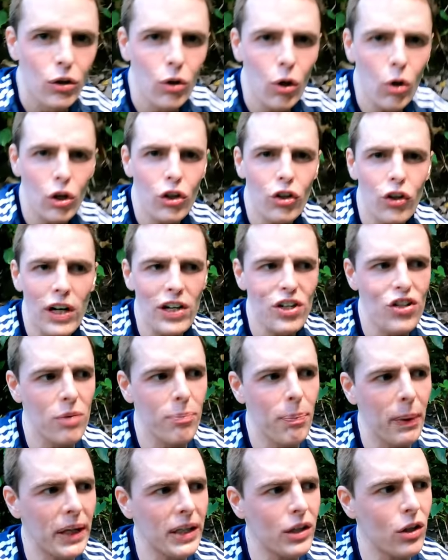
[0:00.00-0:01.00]
not crash
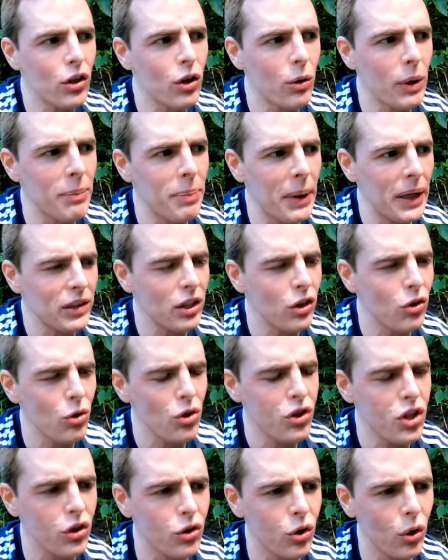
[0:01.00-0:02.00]
the bike on the way back to
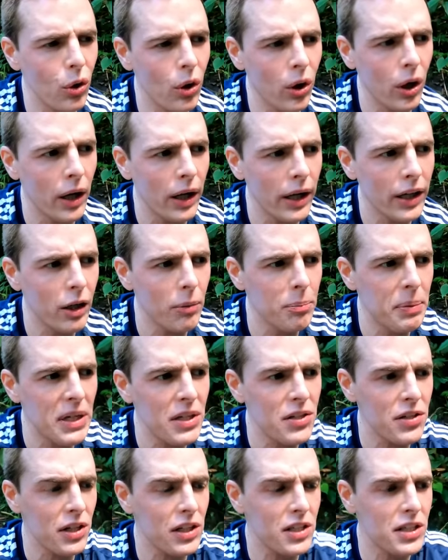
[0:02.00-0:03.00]
Nusa Dua, and it'll
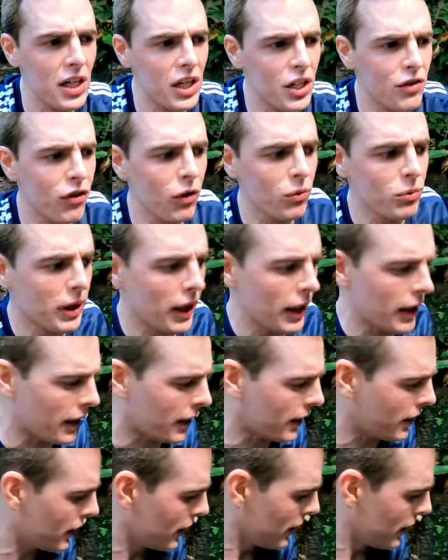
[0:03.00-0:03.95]
be a successful day.